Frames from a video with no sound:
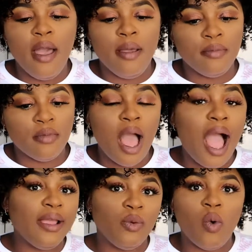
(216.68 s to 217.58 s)
um,
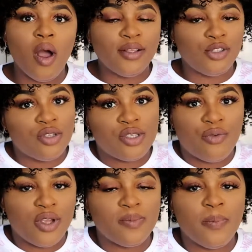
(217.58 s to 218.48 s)
I what I do is a
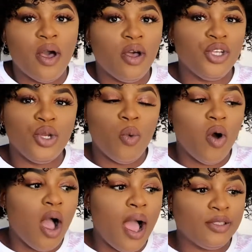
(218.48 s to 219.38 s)
risk, but you know
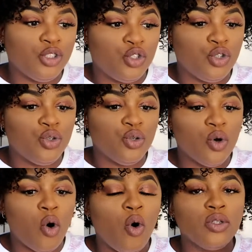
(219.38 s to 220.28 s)
what, I do
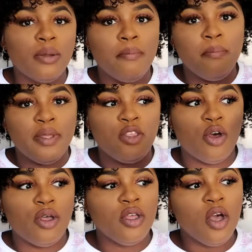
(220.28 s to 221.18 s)
all. The, the
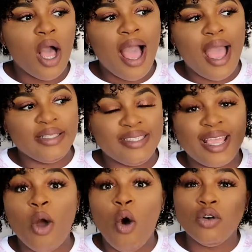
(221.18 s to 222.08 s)
I
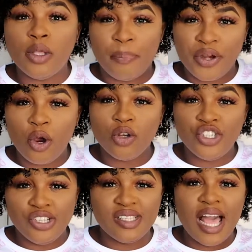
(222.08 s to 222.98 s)
take all the
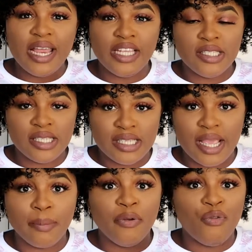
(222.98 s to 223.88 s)
precautions that I need to
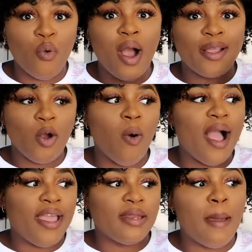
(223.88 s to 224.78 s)
take before I go
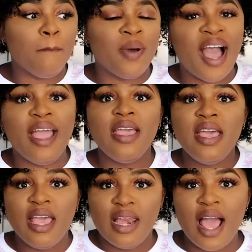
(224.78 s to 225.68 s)
ahead and buy
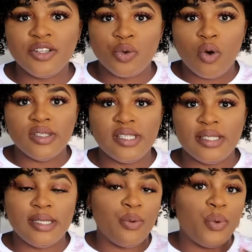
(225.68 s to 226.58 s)
a large
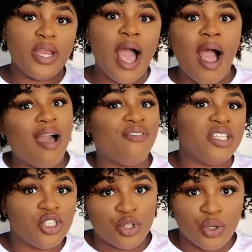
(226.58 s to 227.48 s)
quantity without
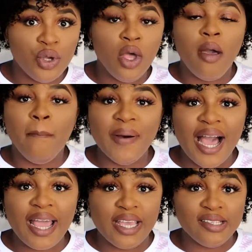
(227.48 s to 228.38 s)
having to
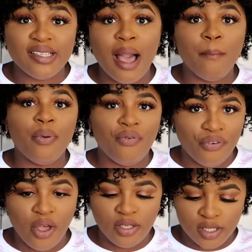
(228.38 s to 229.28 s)
buy a sample
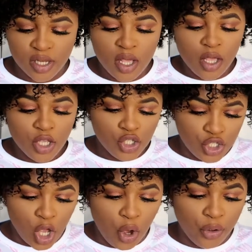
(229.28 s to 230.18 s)
first.
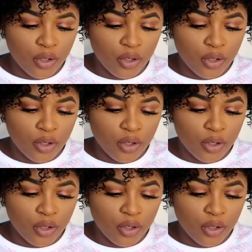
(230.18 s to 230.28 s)
So